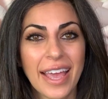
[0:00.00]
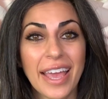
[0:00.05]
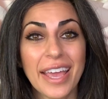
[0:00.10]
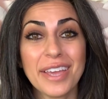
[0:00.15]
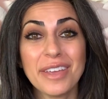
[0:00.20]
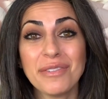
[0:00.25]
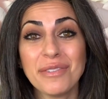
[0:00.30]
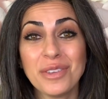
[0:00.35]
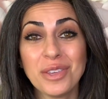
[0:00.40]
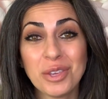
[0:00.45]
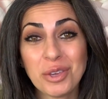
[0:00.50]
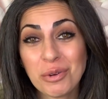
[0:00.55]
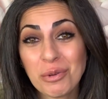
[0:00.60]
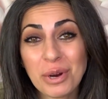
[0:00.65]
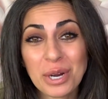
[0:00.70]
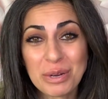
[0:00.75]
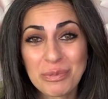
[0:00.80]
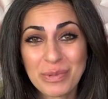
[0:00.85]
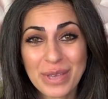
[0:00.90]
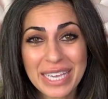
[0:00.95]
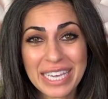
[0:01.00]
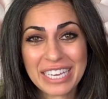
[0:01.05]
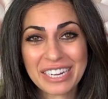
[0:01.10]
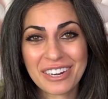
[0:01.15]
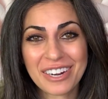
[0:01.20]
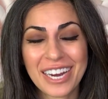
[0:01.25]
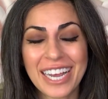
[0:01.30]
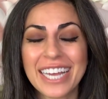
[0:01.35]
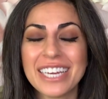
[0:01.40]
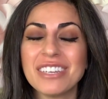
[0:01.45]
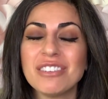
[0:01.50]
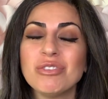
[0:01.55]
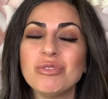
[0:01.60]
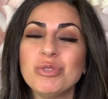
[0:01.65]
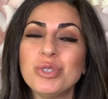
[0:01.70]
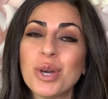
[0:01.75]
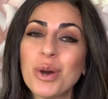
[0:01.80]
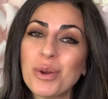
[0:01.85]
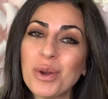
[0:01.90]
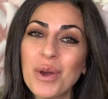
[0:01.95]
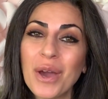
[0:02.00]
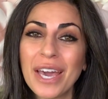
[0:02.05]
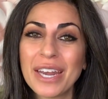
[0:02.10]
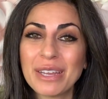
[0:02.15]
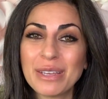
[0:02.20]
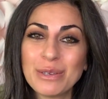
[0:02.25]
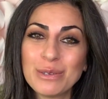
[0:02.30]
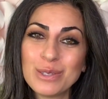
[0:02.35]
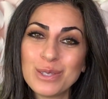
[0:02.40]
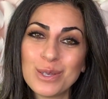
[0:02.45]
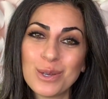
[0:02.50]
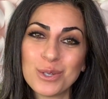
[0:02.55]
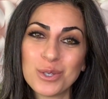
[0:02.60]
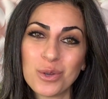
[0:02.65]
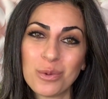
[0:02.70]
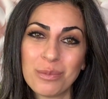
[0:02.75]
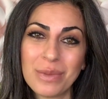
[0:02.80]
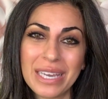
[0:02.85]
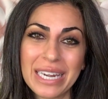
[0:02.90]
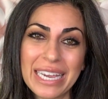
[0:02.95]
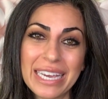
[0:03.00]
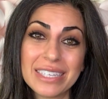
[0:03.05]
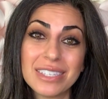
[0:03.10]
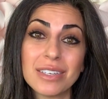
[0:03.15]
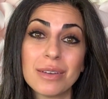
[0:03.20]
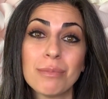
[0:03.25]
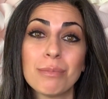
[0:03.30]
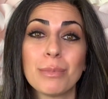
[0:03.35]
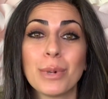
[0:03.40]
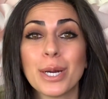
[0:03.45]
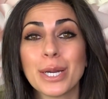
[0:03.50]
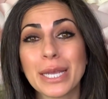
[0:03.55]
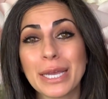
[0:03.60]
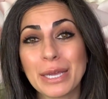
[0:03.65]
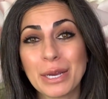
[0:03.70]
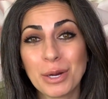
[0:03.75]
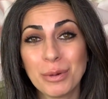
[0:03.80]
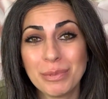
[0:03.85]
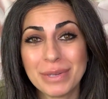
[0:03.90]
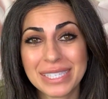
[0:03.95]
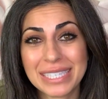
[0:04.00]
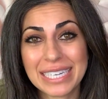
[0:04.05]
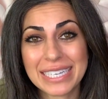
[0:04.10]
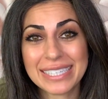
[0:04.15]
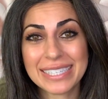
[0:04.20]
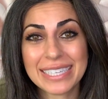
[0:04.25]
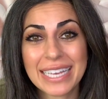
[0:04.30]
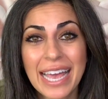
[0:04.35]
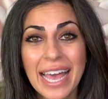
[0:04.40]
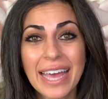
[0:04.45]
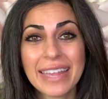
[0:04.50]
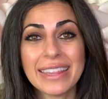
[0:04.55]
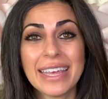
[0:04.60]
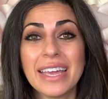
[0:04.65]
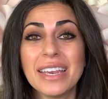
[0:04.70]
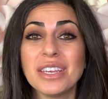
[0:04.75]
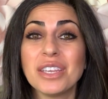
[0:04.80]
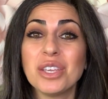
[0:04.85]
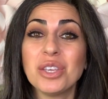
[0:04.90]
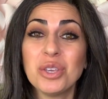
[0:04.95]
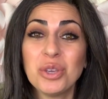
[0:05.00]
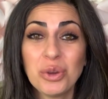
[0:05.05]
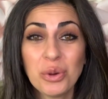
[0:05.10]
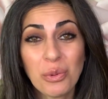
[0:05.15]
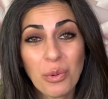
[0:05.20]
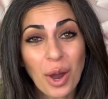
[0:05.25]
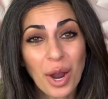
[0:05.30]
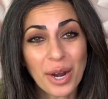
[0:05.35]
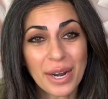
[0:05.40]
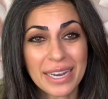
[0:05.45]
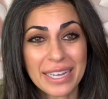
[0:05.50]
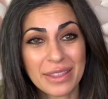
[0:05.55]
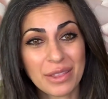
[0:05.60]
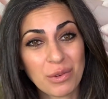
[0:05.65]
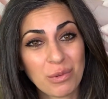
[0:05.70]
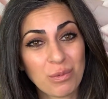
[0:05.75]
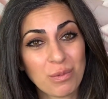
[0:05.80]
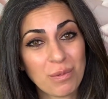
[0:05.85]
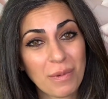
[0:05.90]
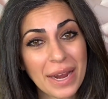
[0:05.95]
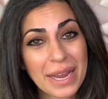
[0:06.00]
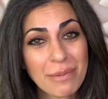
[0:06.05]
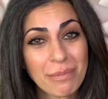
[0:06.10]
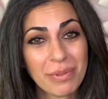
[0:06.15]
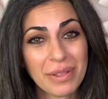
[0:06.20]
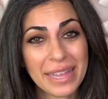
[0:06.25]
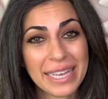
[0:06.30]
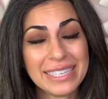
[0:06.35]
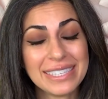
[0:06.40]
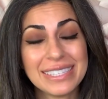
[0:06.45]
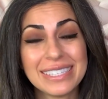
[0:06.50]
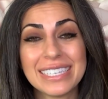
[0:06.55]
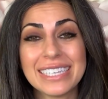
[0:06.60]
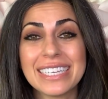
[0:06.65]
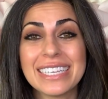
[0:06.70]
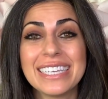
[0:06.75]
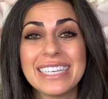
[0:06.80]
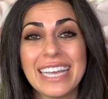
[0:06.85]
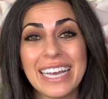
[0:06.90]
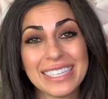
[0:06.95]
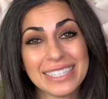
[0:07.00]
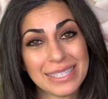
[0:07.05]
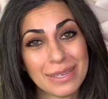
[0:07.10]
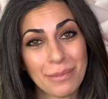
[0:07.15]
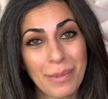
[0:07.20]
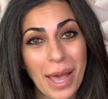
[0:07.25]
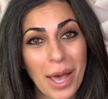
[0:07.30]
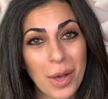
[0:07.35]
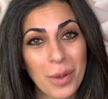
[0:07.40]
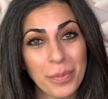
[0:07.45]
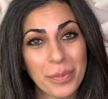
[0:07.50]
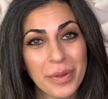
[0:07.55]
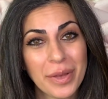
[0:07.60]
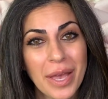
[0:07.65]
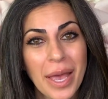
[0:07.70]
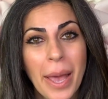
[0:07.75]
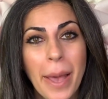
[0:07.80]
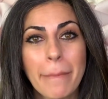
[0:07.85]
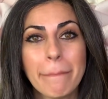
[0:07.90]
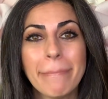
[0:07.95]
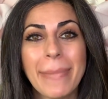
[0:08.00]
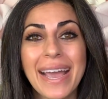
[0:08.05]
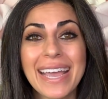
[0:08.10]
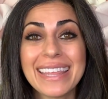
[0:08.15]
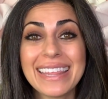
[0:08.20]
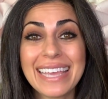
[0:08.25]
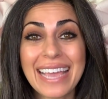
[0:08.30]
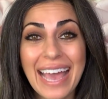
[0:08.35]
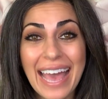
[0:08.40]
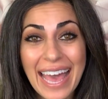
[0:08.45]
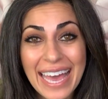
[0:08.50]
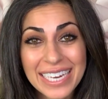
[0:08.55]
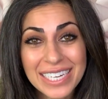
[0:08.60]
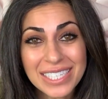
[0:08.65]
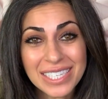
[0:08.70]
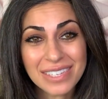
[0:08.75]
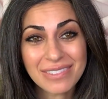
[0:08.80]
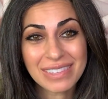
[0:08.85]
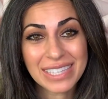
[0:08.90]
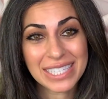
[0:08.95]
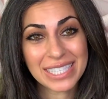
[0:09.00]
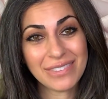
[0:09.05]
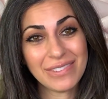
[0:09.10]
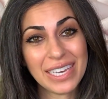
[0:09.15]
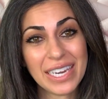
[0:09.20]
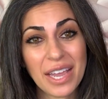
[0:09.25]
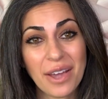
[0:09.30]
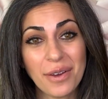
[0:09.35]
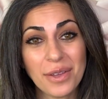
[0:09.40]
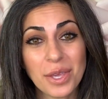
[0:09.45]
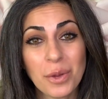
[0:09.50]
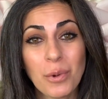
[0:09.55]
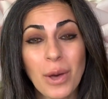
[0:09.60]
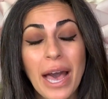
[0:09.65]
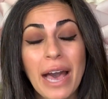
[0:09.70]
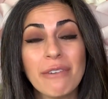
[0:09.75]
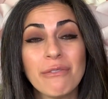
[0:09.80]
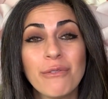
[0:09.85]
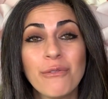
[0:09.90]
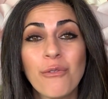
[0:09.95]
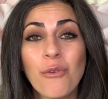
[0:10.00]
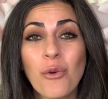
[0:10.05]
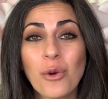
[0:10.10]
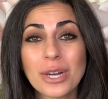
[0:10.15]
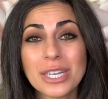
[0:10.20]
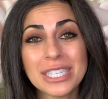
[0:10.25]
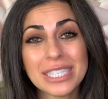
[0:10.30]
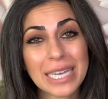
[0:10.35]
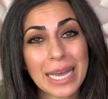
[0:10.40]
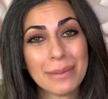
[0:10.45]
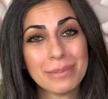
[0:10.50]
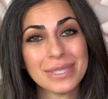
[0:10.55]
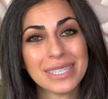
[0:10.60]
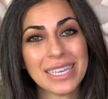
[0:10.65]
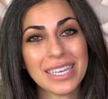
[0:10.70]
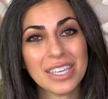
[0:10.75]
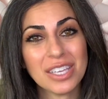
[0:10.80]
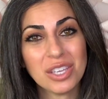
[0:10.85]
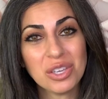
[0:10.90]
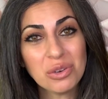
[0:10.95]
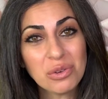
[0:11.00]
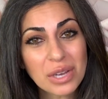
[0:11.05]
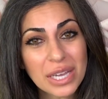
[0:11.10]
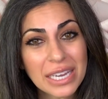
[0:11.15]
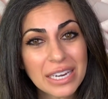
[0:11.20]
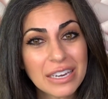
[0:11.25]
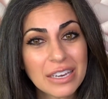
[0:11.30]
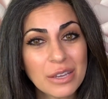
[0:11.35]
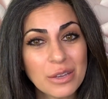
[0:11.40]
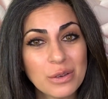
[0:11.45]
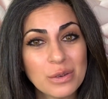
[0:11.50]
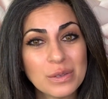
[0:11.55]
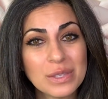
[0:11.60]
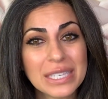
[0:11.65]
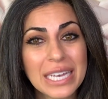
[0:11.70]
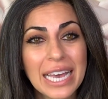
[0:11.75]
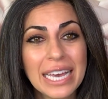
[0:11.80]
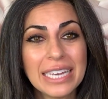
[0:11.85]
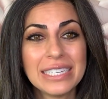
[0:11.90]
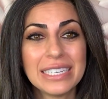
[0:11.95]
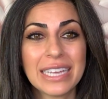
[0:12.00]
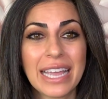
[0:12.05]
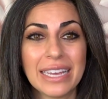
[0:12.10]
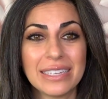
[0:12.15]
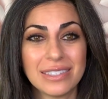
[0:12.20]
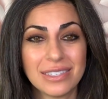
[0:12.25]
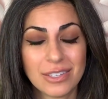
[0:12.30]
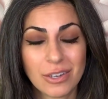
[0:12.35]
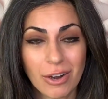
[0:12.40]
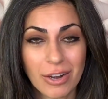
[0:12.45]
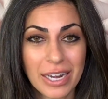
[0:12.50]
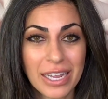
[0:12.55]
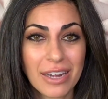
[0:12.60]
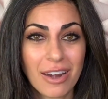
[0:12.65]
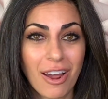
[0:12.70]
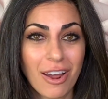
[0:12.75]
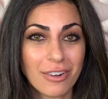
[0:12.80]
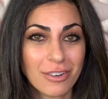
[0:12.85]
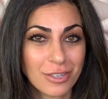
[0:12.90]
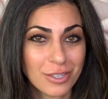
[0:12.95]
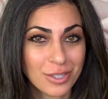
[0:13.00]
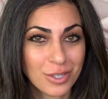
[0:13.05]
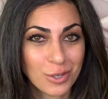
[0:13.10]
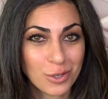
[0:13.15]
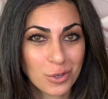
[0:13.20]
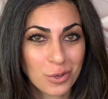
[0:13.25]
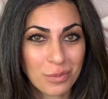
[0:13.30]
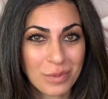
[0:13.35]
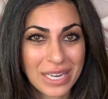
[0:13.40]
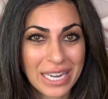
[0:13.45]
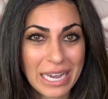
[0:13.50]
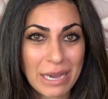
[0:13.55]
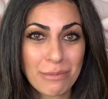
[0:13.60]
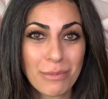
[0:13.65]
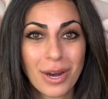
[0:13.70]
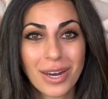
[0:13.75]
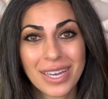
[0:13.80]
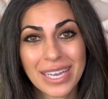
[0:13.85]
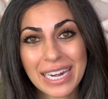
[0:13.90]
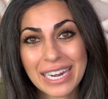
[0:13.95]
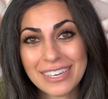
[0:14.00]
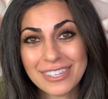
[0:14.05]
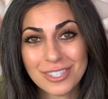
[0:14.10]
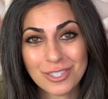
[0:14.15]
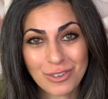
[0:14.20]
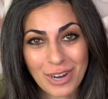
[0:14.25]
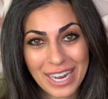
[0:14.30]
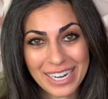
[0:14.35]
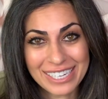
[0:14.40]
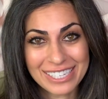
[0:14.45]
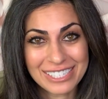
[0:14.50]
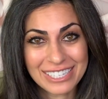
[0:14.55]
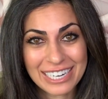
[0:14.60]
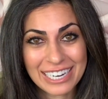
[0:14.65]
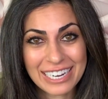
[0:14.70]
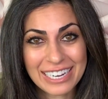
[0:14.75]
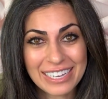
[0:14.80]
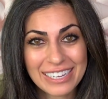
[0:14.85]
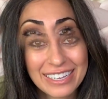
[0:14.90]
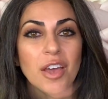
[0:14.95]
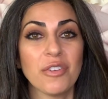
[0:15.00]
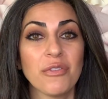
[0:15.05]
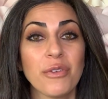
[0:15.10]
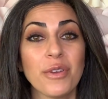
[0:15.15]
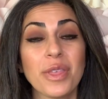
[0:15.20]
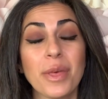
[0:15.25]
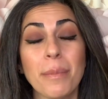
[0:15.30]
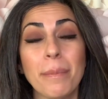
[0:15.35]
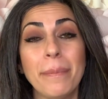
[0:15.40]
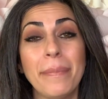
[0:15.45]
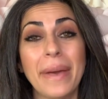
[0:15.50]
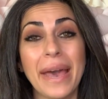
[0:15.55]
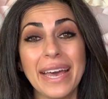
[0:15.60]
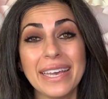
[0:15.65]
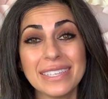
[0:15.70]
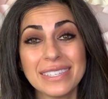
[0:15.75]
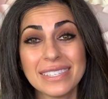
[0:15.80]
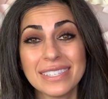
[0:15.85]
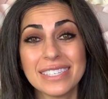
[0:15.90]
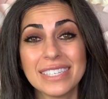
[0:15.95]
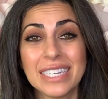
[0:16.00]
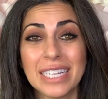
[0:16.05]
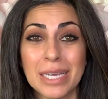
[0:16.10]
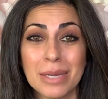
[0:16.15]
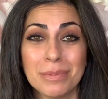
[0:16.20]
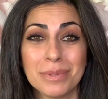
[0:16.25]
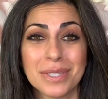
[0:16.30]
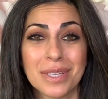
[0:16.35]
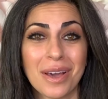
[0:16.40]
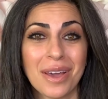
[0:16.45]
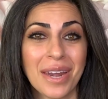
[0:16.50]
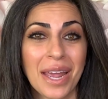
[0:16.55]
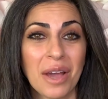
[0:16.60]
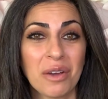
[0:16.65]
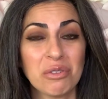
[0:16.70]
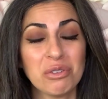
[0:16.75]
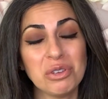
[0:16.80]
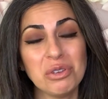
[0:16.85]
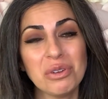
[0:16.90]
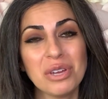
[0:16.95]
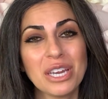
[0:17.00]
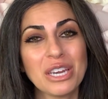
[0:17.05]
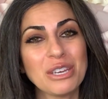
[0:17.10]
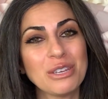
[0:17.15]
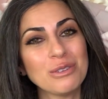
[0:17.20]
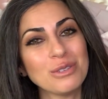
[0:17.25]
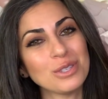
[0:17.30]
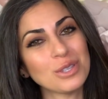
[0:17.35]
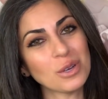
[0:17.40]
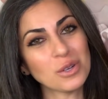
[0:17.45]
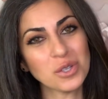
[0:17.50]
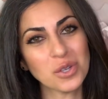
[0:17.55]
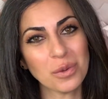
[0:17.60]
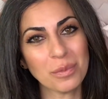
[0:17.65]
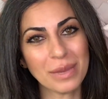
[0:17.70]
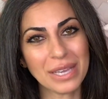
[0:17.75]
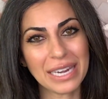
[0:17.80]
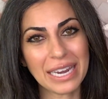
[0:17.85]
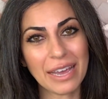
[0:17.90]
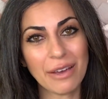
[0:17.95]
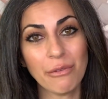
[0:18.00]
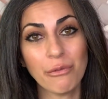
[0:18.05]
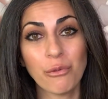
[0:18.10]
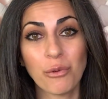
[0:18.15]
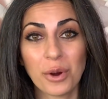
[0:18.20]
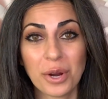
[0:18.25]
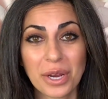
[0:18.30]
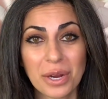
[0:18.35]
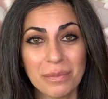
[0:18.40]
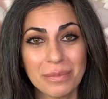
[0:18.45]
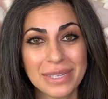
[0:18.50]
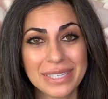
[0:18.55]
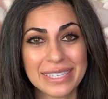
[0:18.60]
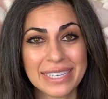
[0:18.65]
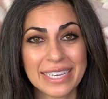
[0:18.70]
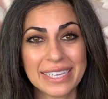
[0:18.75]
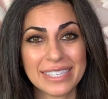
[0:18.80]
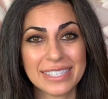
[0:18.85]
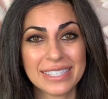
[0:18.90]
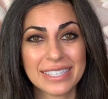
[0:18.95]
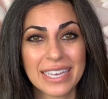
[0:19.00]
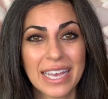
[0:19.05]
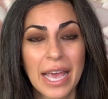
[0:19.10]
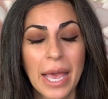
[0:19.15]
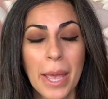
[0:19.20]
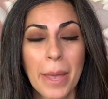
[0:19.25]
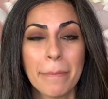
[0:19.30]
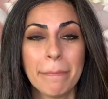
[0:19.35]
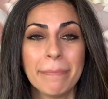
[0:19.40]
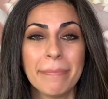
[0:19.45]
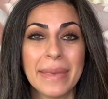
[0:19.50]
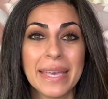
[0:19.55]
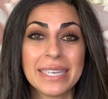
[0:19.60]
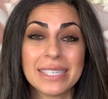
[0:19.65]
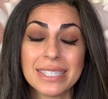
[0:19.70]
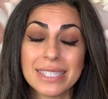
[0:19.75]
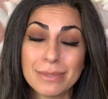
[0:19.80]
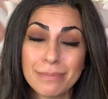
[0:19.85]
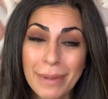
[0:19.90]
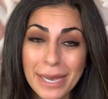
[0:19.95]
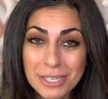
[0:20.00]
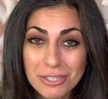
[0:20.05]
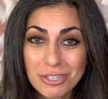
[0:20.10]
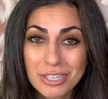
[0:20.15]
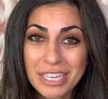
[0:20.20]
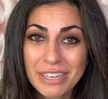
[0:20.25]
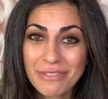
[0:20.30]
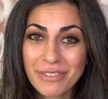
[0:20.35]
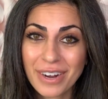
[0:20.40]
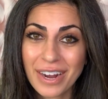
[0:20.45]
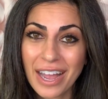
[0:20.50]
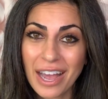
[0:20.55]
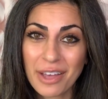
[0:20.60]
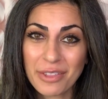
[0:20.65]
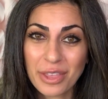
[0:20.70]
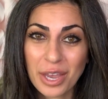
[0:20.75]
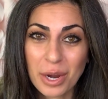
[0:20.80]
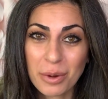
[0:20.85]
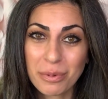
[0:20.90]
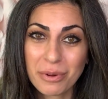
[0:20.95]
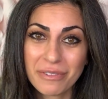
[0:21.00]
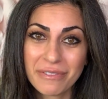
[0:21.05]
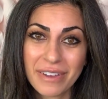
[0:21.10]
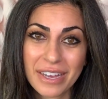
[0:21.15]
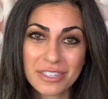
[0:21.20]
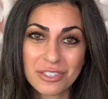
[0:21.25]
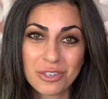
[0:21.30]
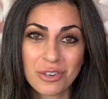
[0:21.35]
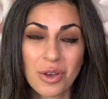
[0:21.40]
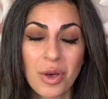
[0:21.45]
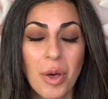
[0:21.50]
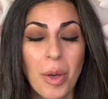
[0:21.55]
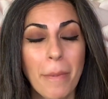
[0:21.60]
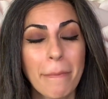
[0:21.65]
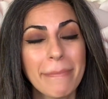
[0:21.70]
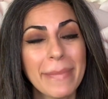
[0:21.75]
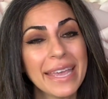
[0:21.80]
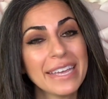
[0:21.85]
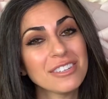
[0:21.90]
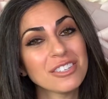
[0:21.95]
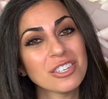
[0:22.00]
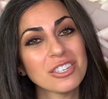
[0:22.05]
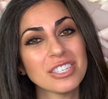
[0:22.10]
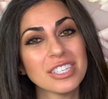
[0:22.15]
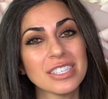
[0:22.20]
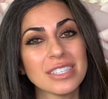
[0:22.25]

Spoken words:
If you are a beginner and you don't know how to use social media to market your business, then you are in the right place to get some help. By the end of this video, you will have 4 steps that you can use to get started on your social media marketing strategy. For the best tips on how you can use social media for your business, especially if you're a healthcare professional, make sure to